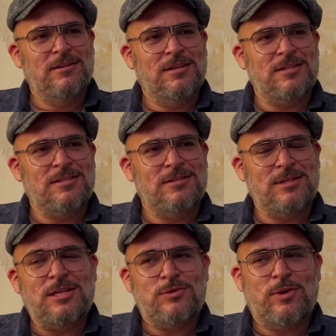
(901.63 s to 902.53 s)

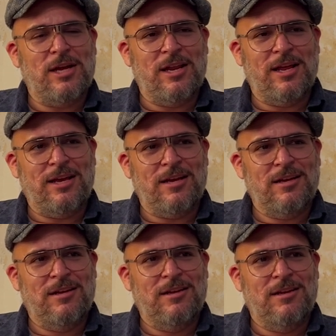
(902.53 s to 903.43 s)
That's what I like.
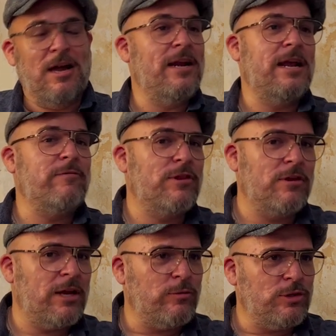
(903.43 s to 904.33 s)
I never
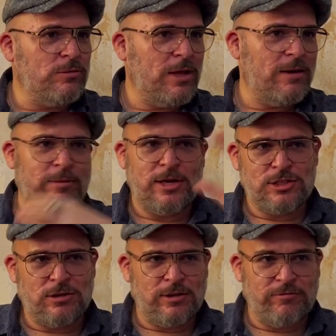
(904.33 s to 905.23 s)
thought I would do that when I
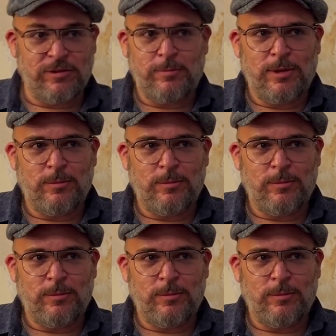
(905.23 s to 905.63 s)
started filming,